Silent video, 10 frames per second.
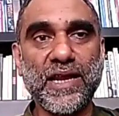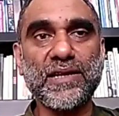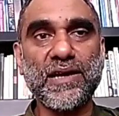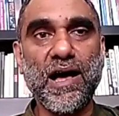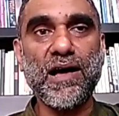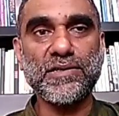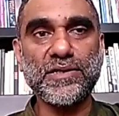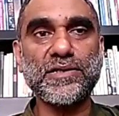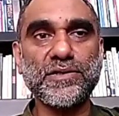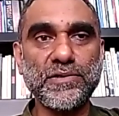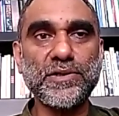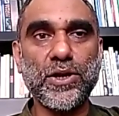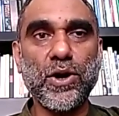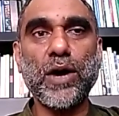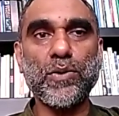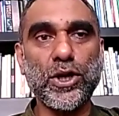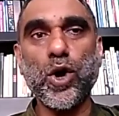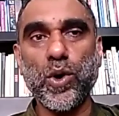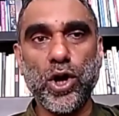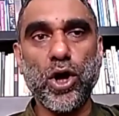had cars, you know, I would
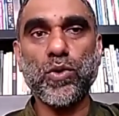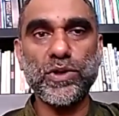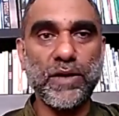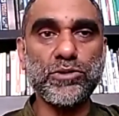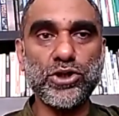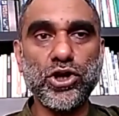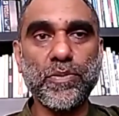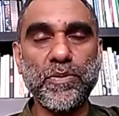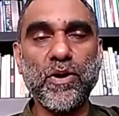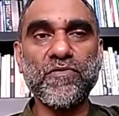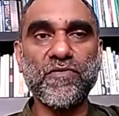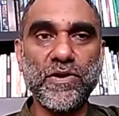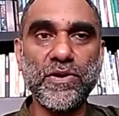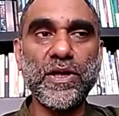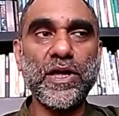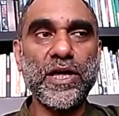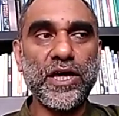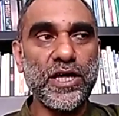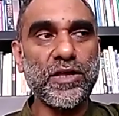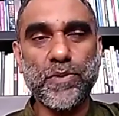go along with them to drop him off, and
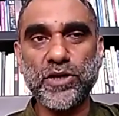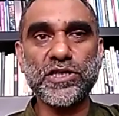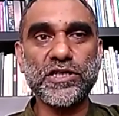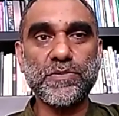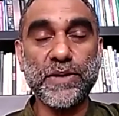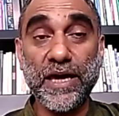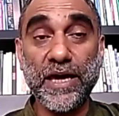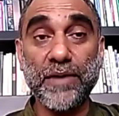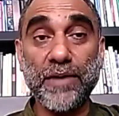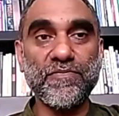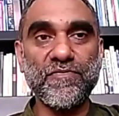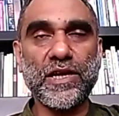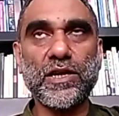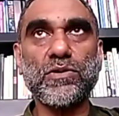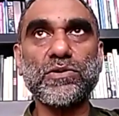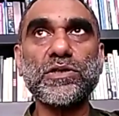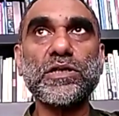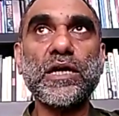in the process became very close.